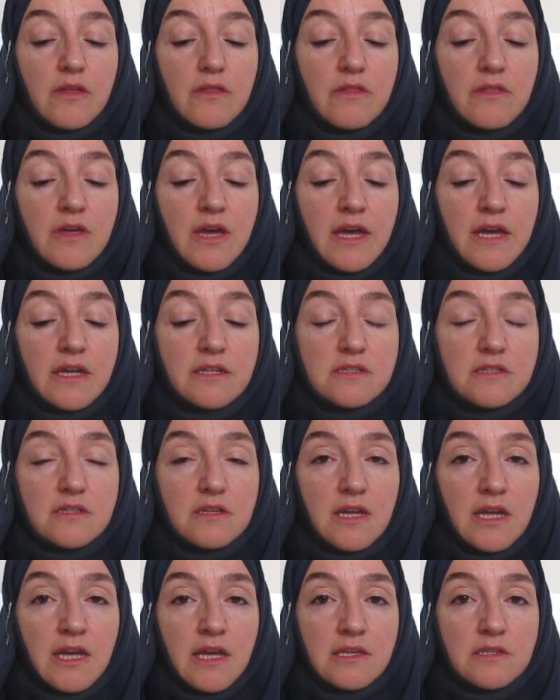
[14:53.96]
that,
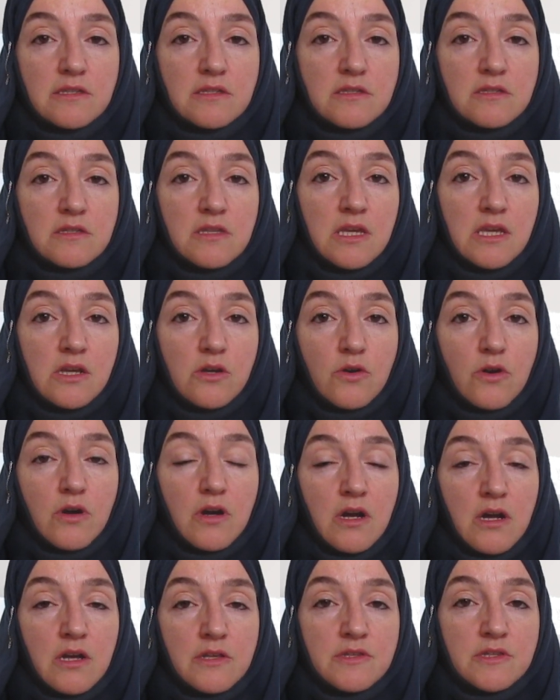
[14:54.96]
as the
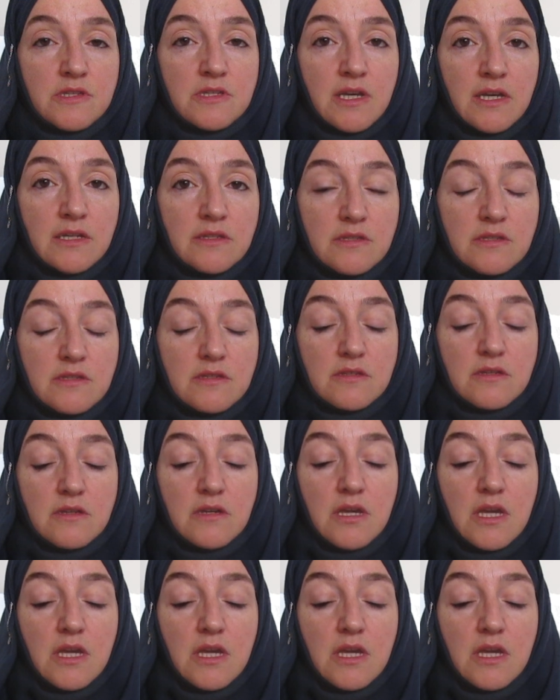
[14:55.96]
Quran says,